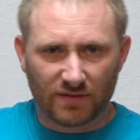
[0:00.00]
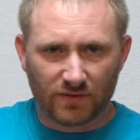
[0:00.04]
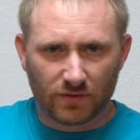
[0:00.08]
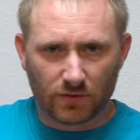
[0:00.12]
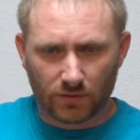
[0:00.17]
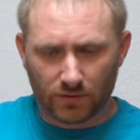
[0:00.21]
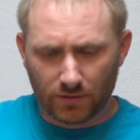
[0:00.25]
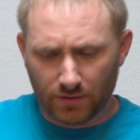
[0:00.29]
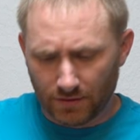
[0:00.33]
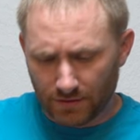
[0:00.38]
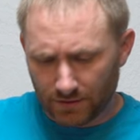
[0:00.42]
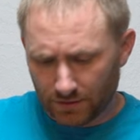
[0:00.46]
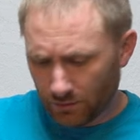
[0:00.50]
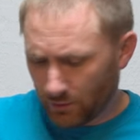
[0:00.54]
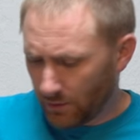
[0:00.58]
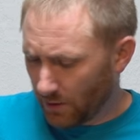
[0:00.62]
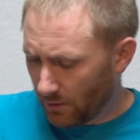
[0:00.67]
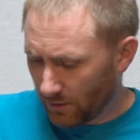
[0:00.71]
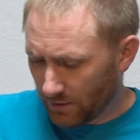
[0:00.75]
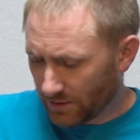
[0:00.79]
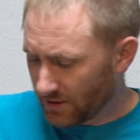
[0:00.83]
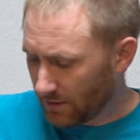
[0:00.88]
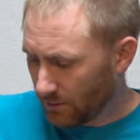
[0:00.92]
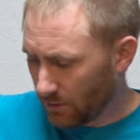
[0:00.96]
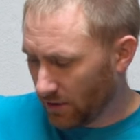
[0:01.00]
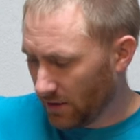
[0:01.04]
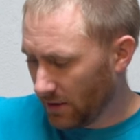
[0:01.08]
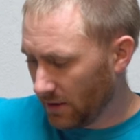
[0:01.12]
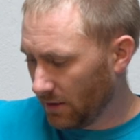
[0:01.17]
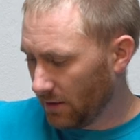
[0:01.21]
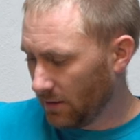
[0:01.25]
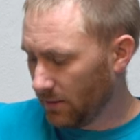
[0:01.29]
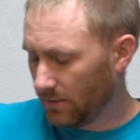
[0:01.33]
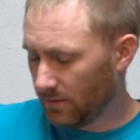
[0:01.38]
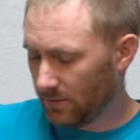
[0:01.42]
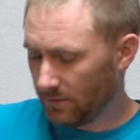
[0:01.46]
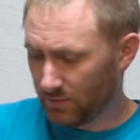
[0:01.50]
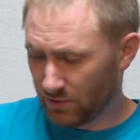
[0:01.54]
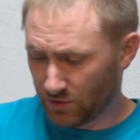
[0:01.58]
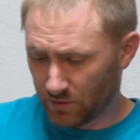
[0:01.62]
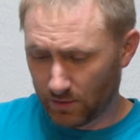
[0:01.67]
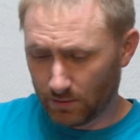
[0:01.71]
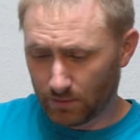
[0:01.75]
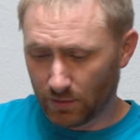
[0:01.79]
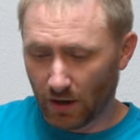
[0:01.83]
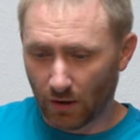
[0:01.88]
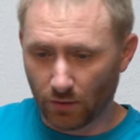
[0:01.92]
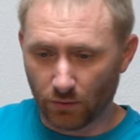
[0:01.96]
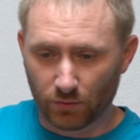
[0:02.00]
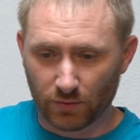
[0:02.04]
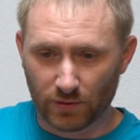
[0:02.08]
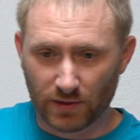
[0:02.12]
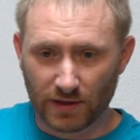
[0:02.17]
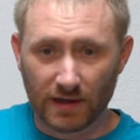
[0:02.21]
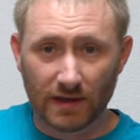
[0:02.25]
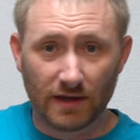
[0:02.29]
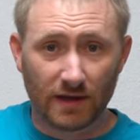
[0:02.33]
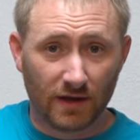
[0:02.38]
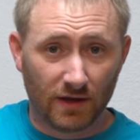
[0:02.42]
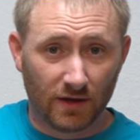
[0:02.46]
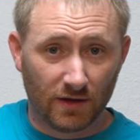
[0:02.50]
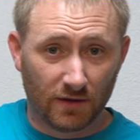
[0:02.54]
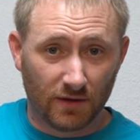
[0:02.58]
and a half, 13 and three quarters, somewhere in there. Between probably